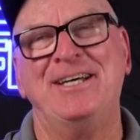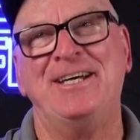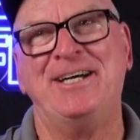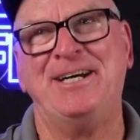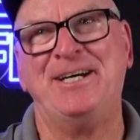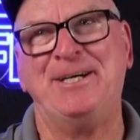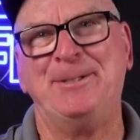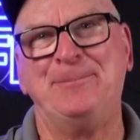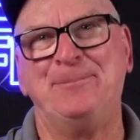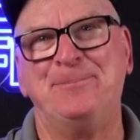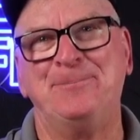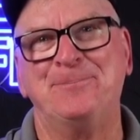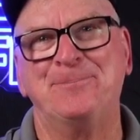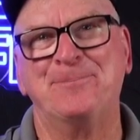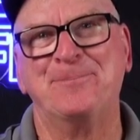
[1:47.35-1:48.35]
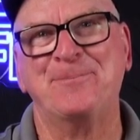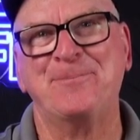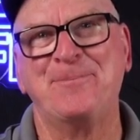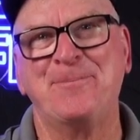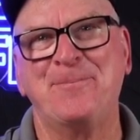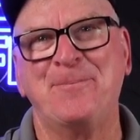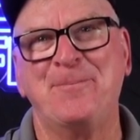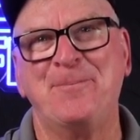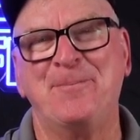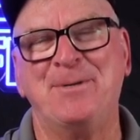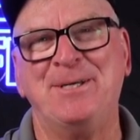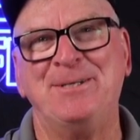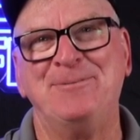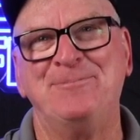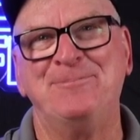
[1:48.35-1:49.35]

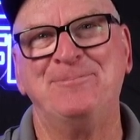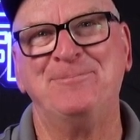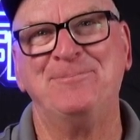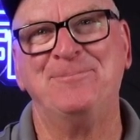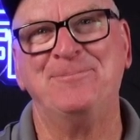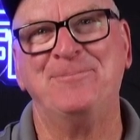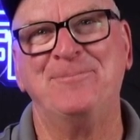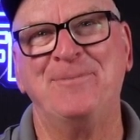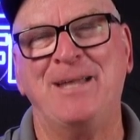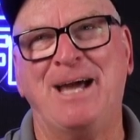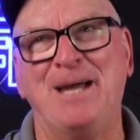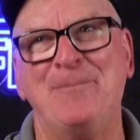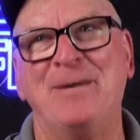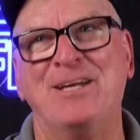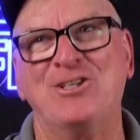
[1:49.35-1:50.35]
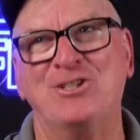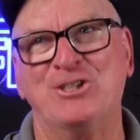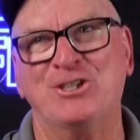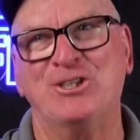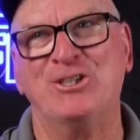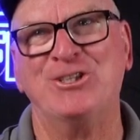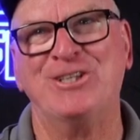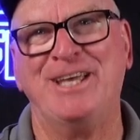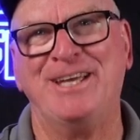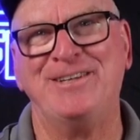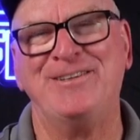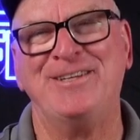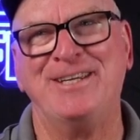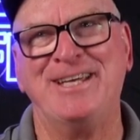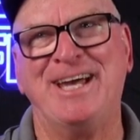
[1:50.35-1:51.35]
But I make sure
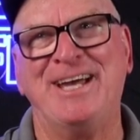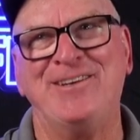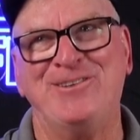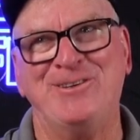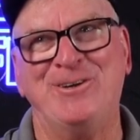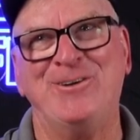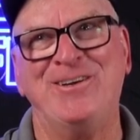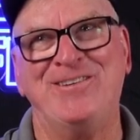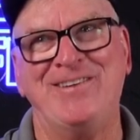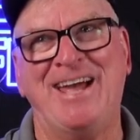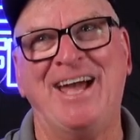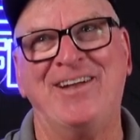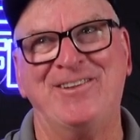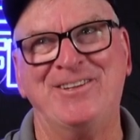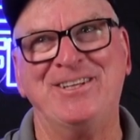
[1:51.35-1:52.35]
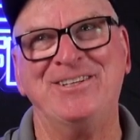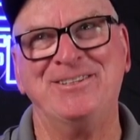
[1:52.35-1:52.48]
that the guys know exactly.